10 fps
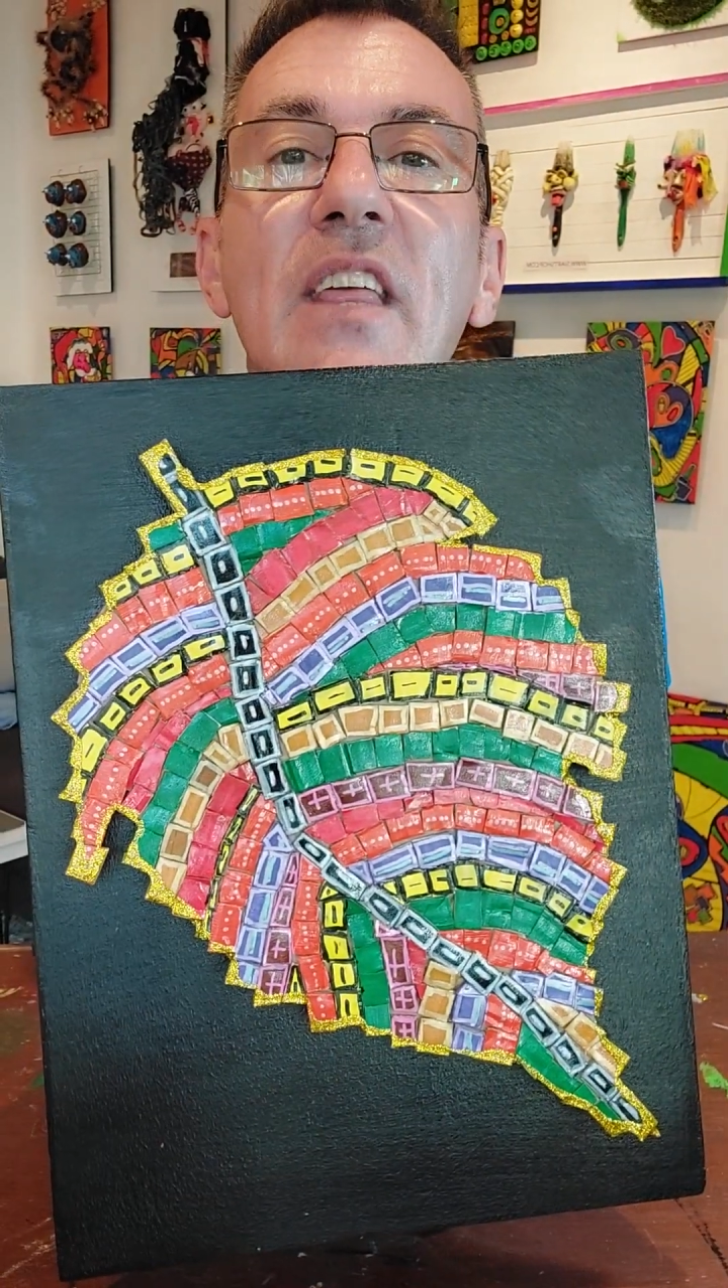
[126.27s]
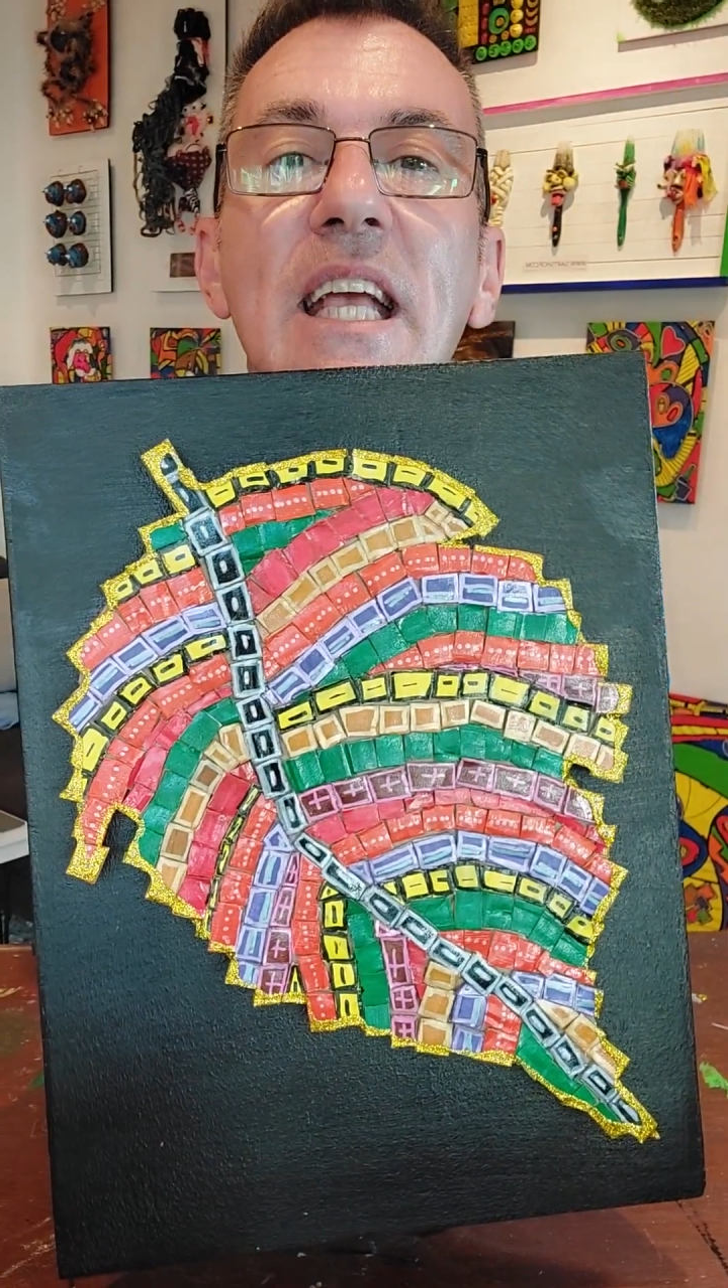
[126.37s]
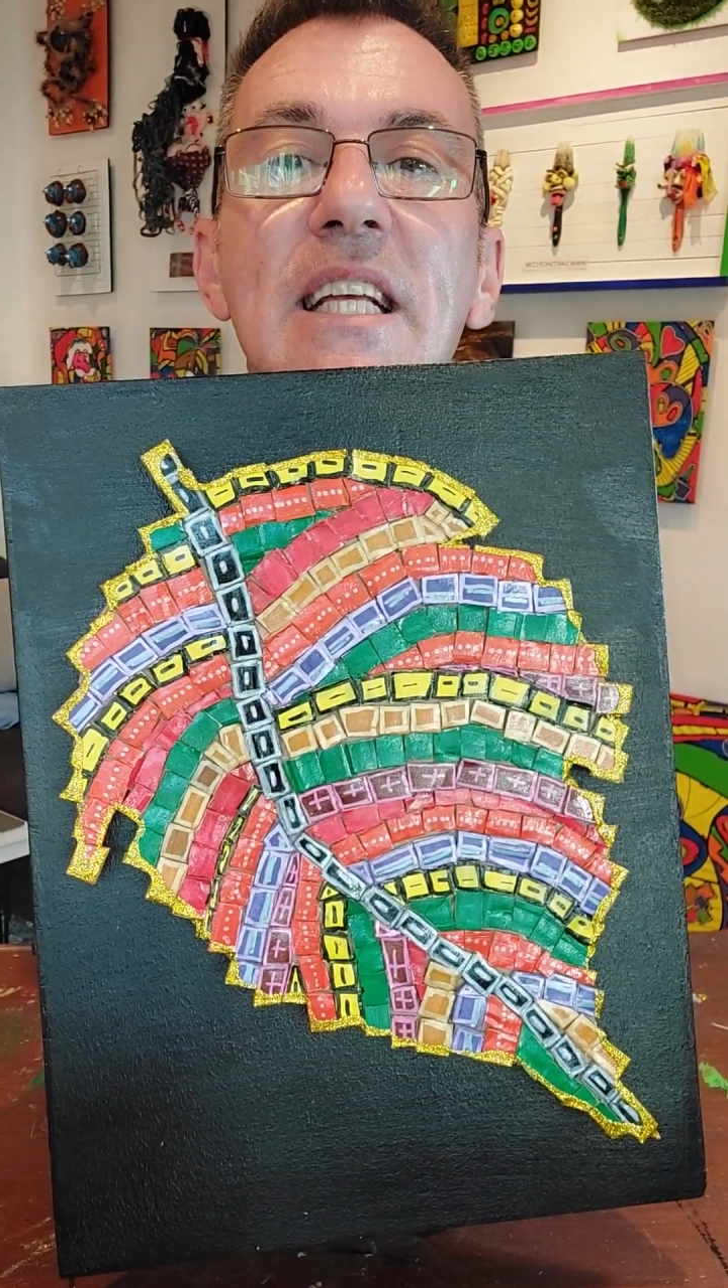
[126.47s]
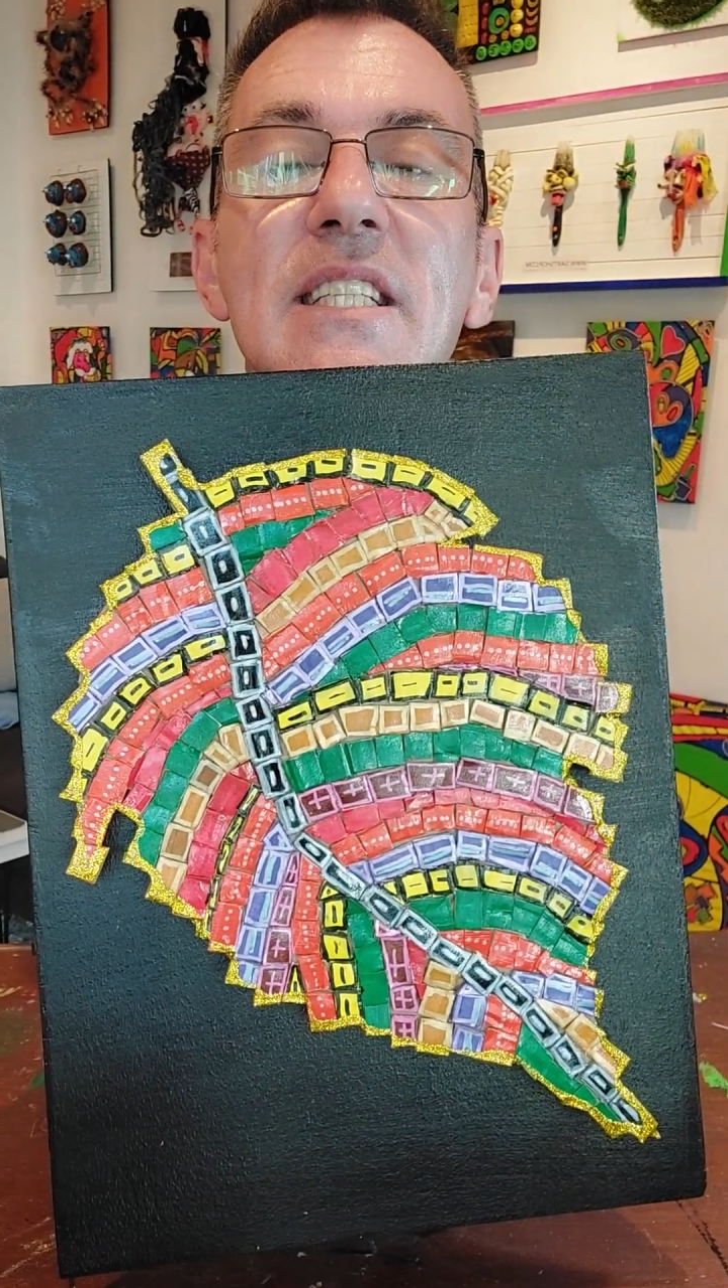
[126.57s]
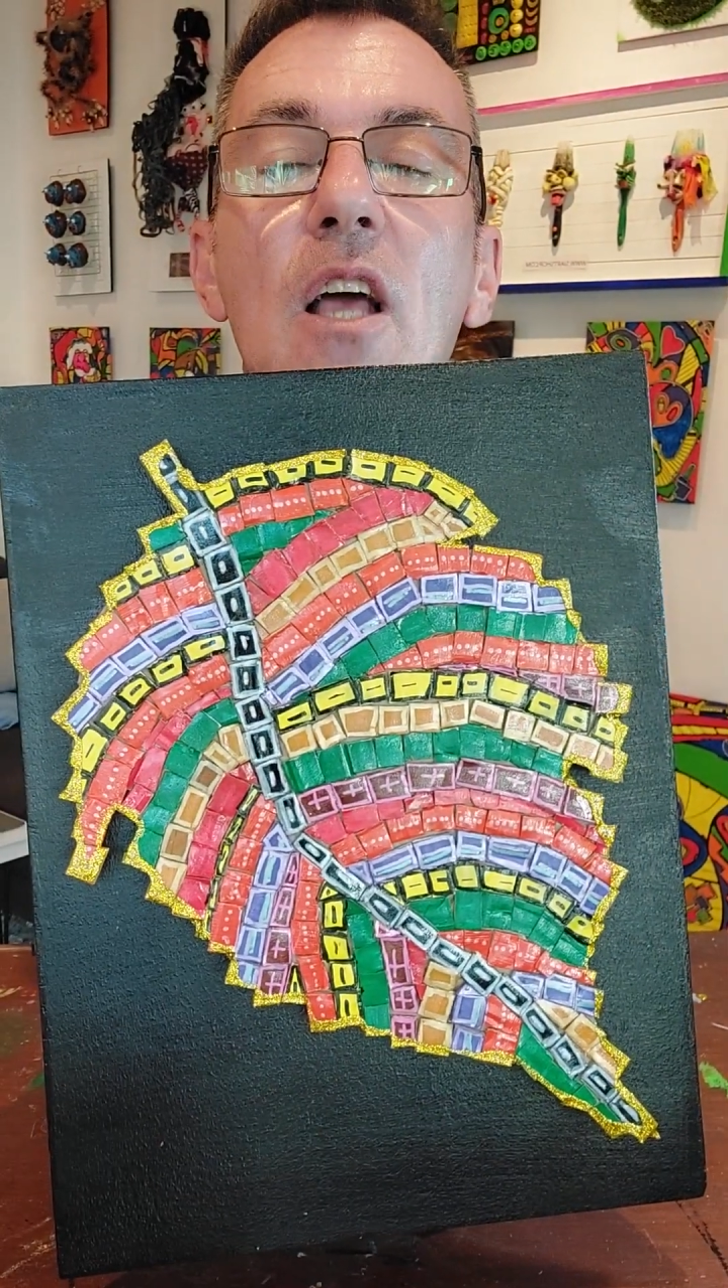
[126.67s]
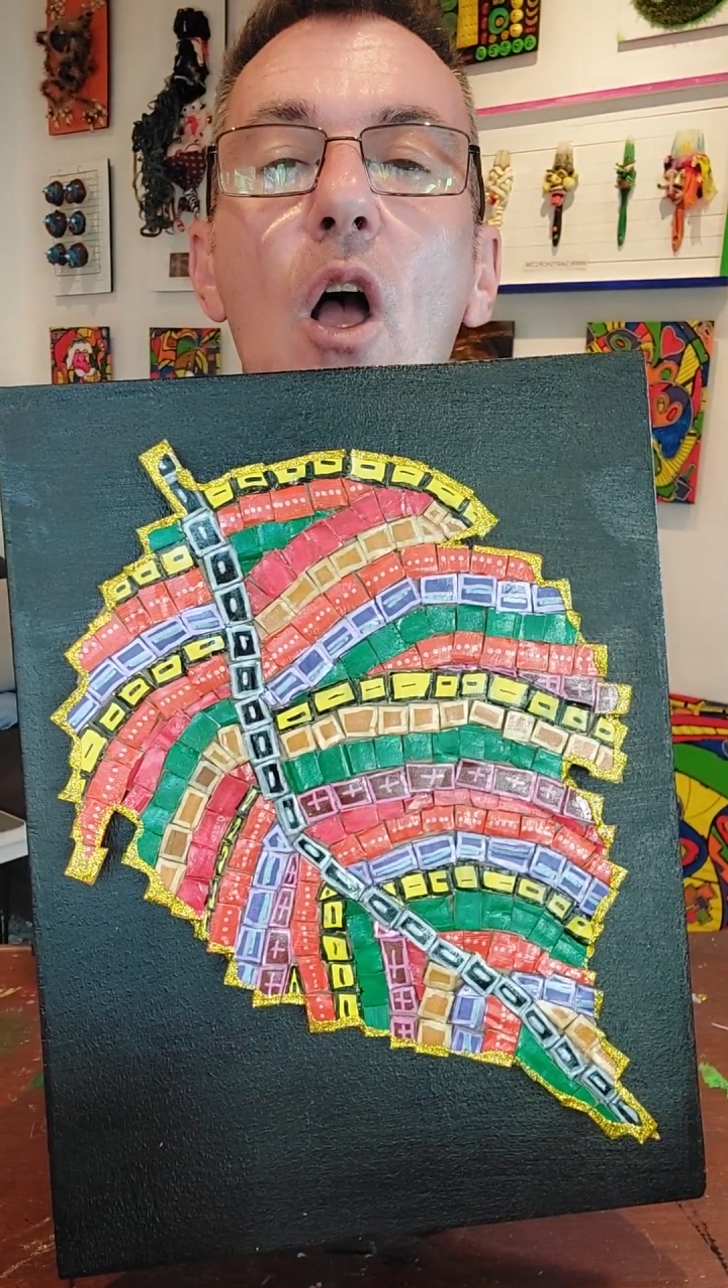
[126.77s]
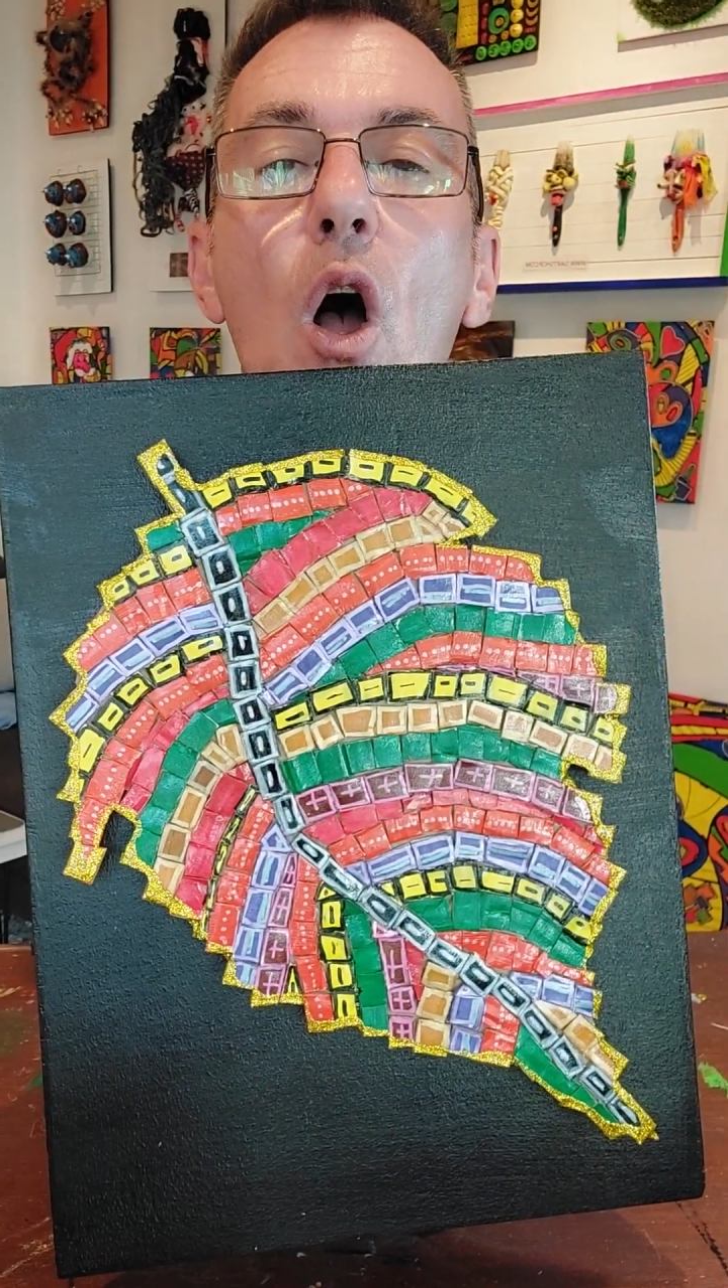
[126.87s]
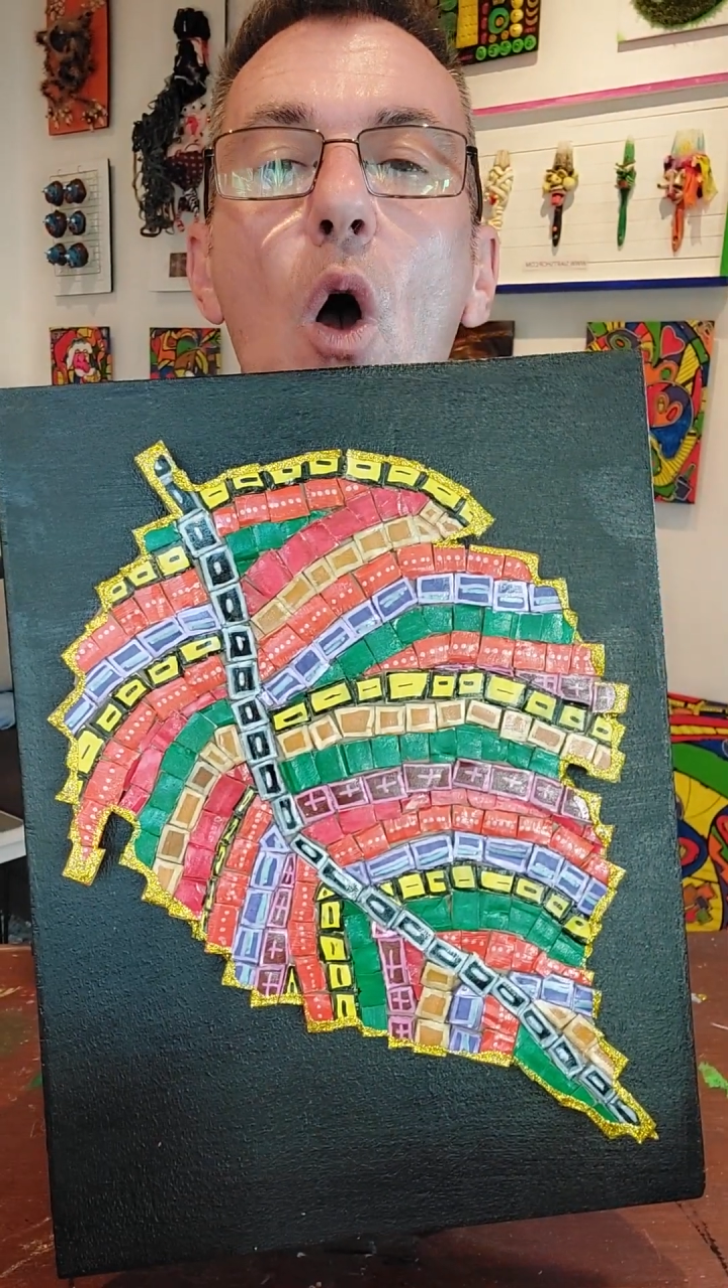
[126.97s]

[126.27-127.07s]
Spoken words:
of these.